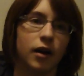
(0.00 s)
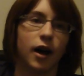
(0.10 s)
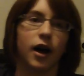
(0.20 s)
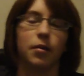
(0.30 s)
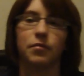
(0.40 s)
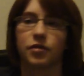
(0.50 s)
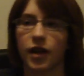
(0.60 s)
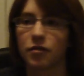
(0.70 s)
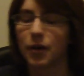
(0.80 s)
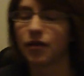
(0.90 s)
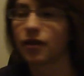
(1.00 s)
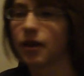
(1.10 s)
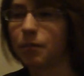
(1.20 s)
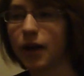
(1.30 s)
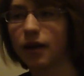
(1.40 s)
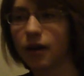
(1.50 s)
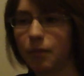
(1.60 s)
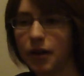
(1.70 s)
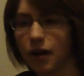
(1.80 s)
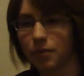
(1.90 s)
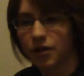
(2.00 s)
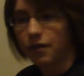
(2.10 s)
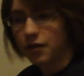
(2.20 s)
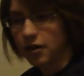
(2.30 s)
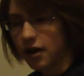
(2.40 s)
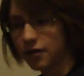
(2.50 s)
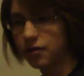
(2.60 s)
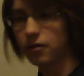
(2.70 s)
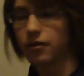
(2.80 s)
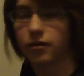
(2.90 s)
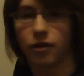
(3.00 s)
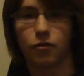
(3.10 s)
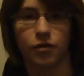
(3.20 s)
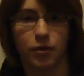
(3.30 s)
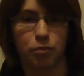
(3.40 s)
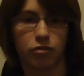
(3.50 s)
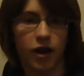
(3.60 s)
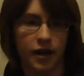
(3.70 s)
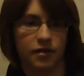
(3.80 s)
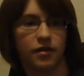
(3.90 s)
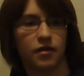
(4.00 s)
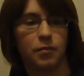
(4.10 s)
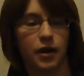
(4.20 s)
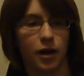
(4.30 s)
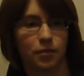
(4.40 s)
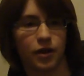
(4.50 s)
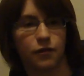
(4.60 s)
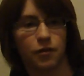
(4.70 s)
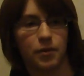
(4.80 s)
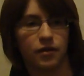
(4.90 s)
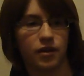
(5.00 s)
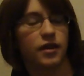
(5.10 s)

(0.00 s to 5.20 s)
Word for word: Um, so that's basically a big, big upside for consoles. Of course, the price is a big upside for PC.